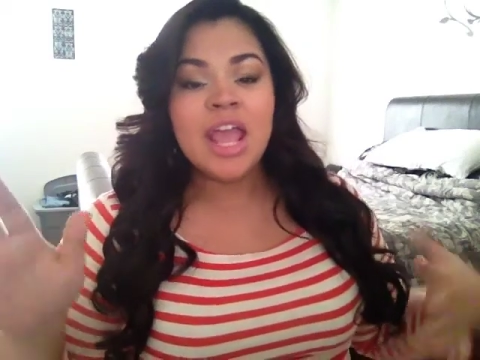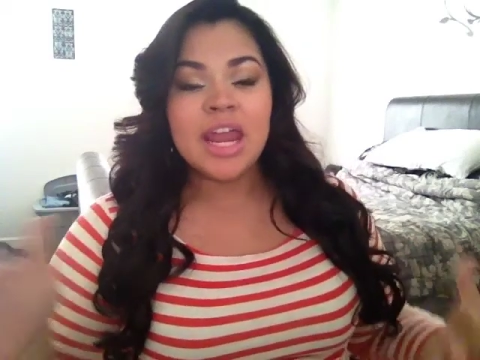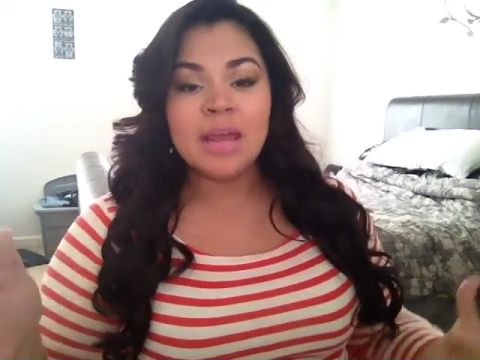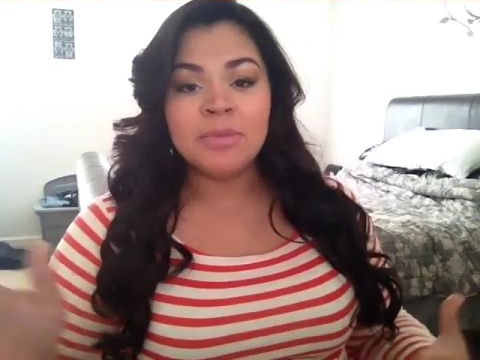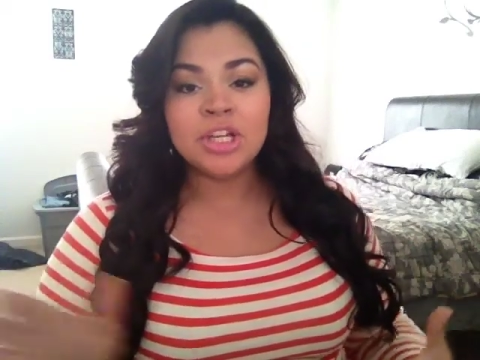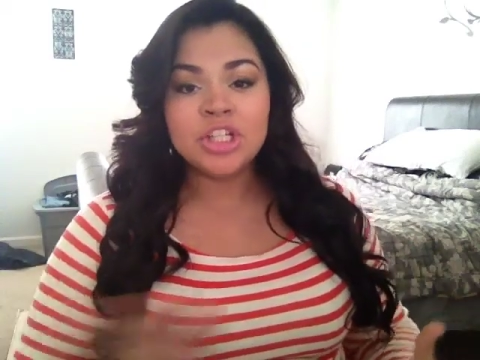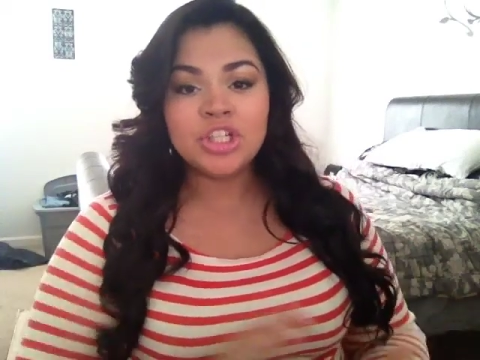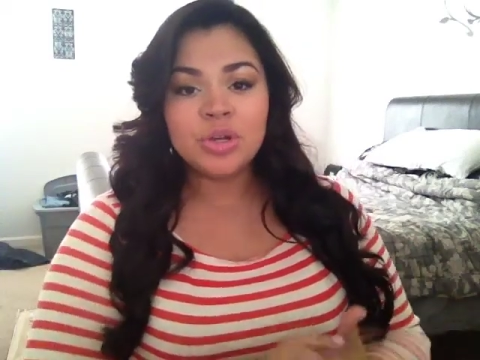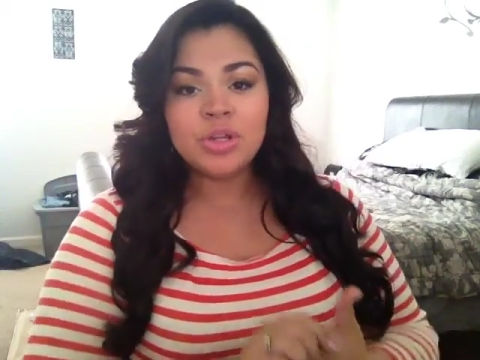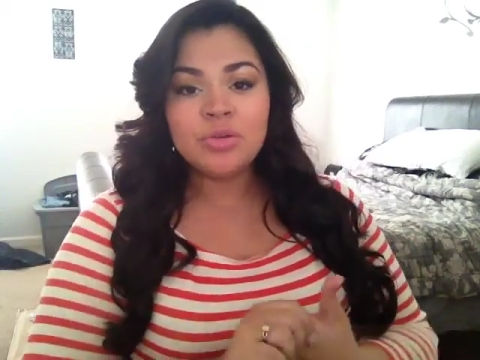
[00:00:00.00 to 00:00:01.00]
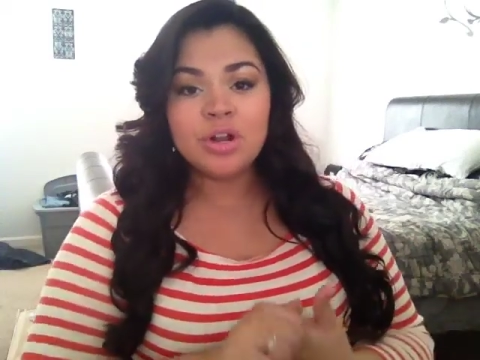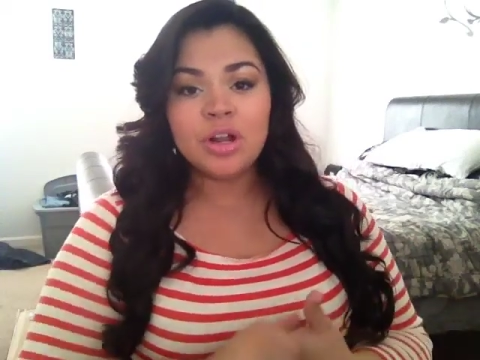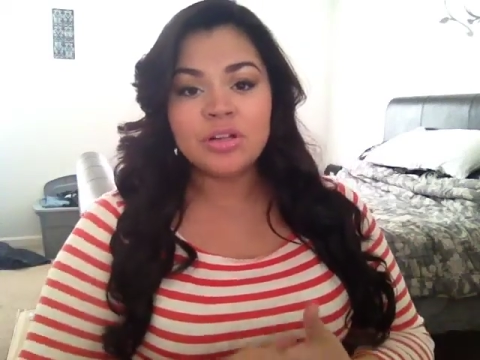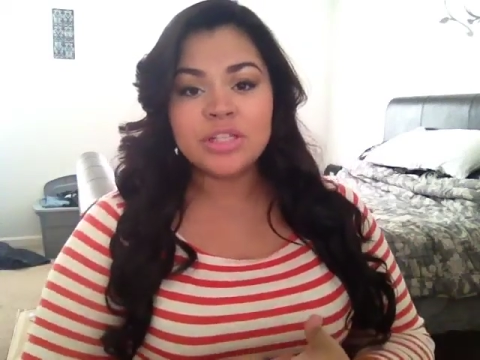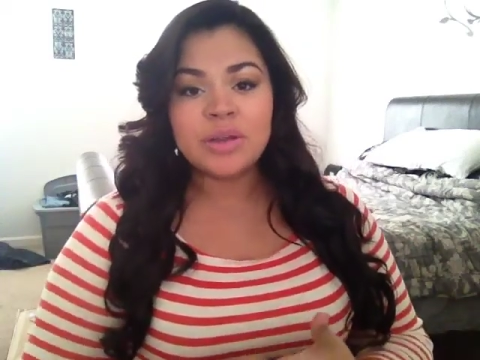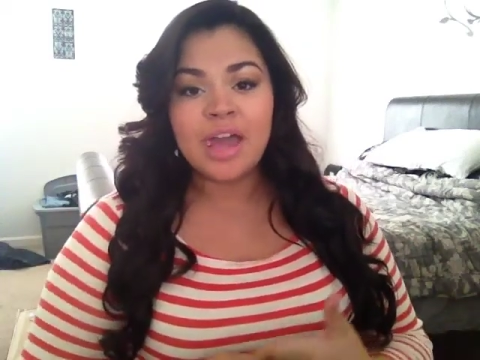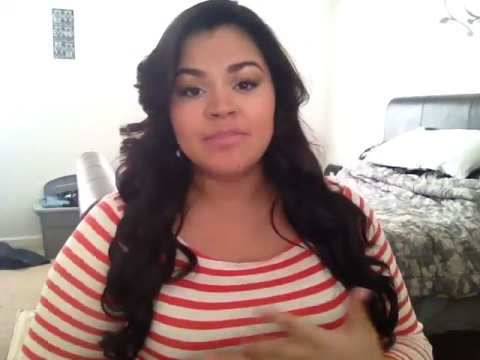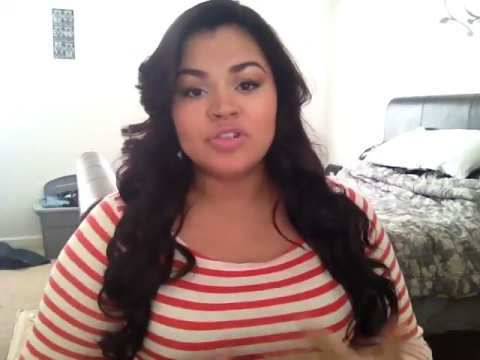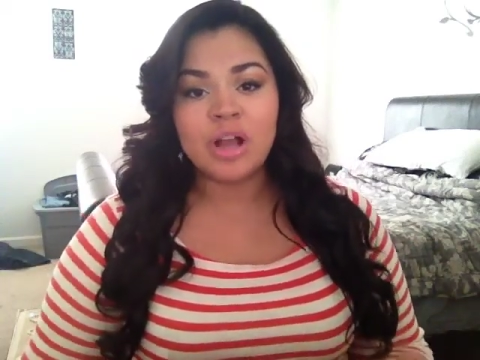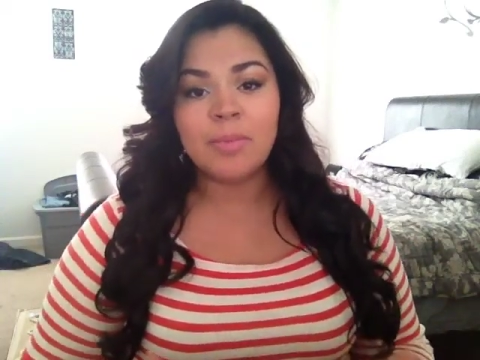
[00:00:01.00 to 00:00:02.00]
And I'm going to show you girls who have
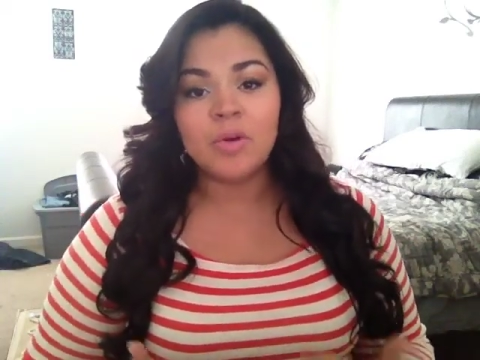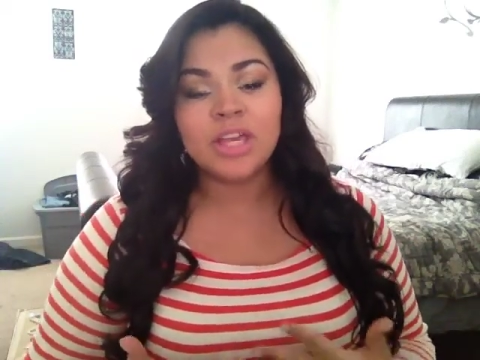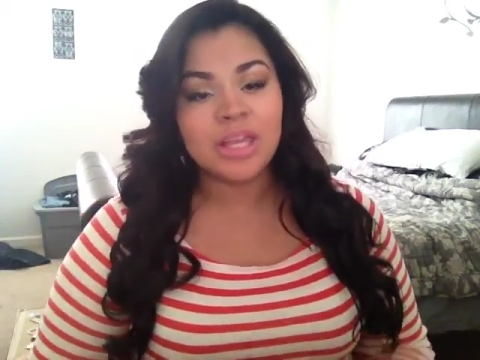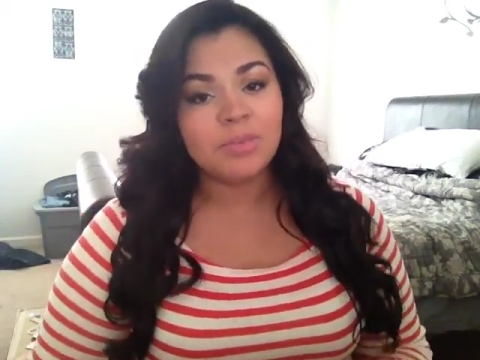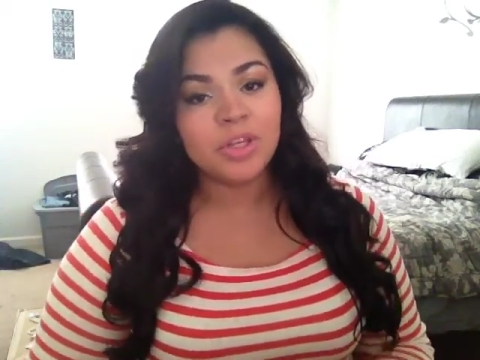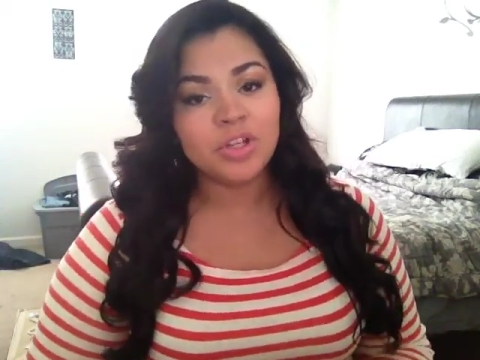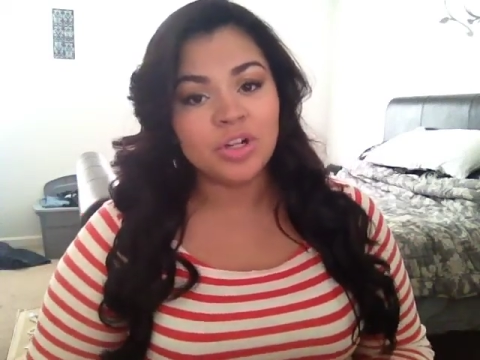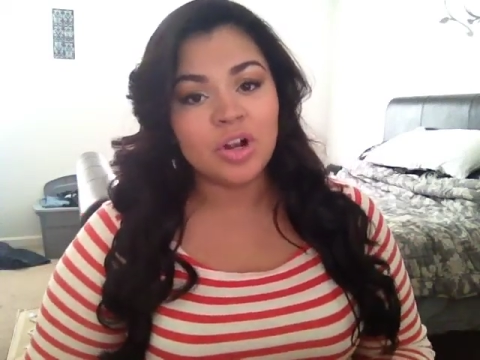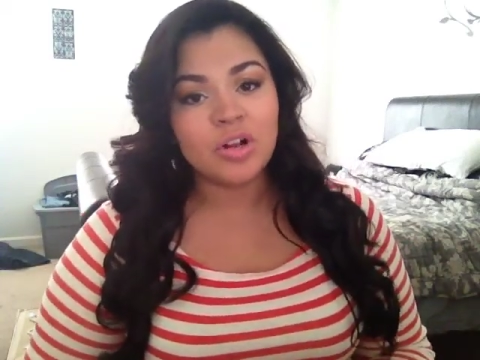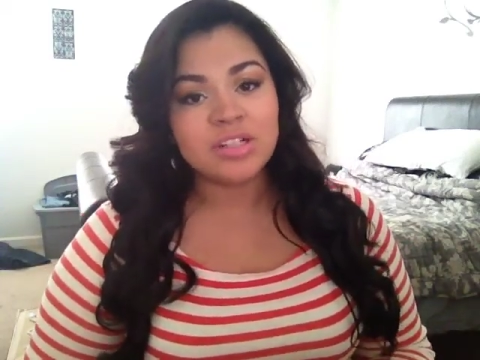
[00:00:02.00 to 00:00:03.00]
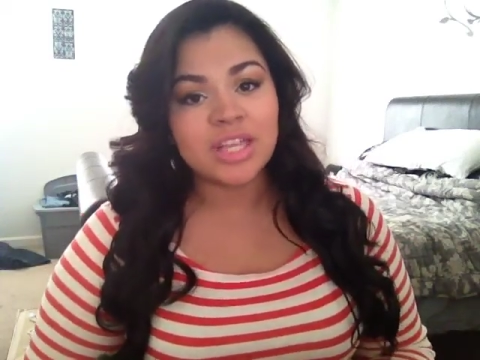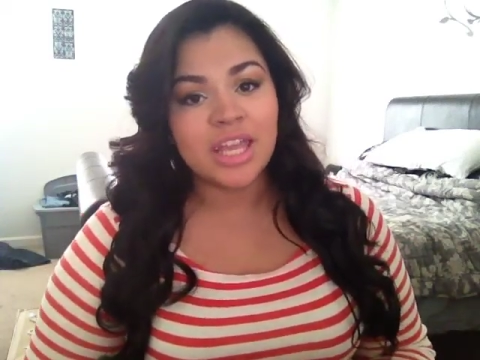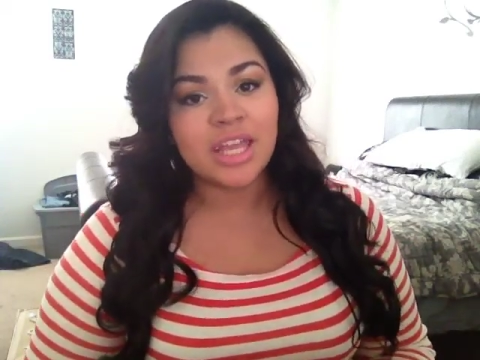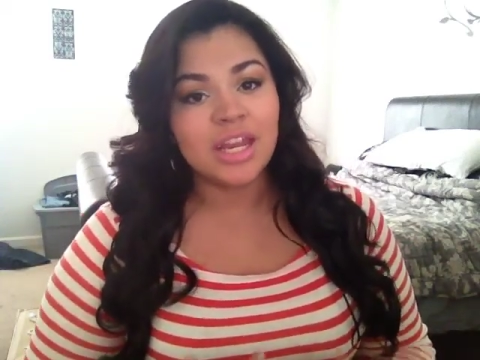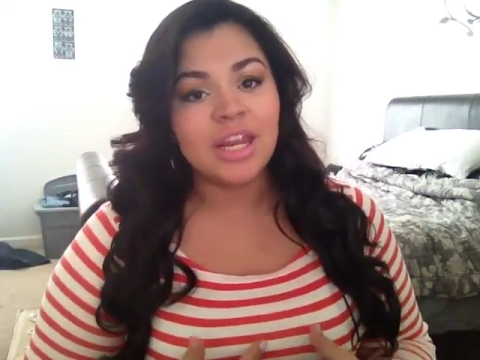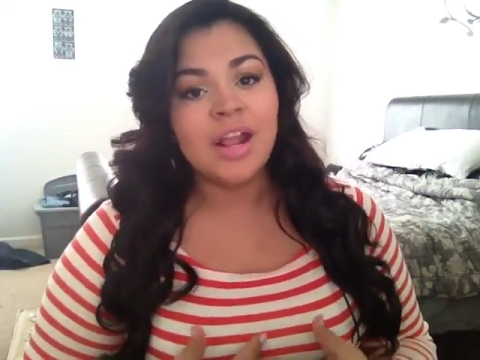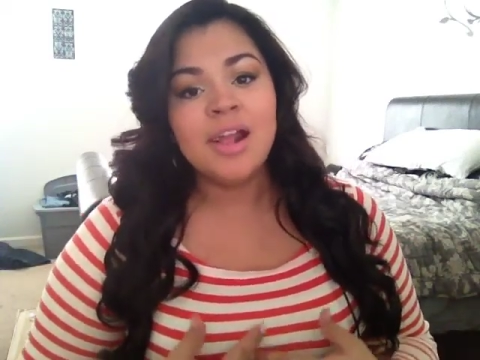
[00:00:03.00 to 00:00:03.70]
trouble keeping your curls in,